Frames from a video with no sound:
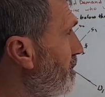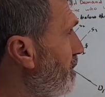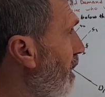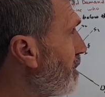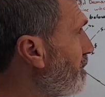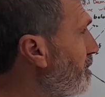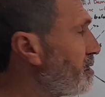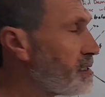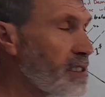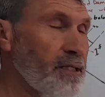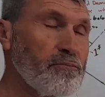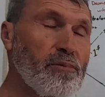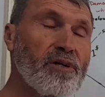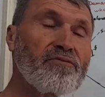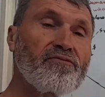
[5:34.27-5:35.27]
that is
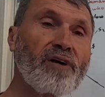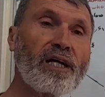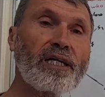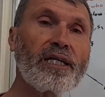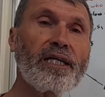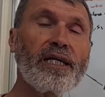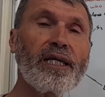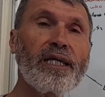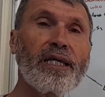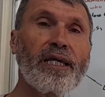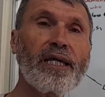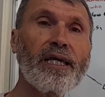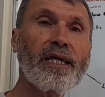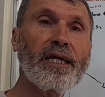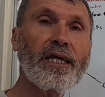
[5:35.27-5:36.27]
perfectly
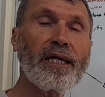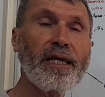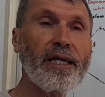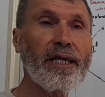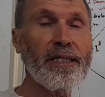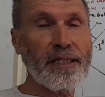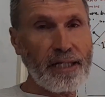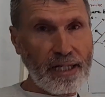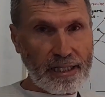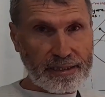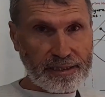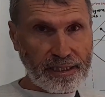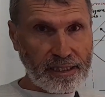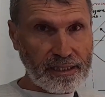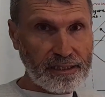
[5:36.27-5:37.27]

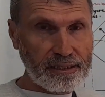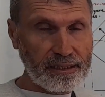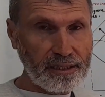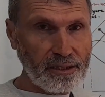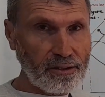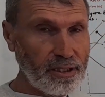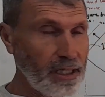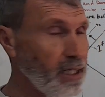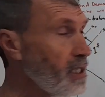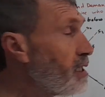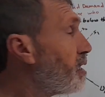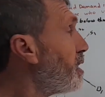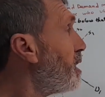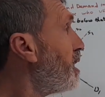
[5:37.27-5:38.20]
inelastic, okay?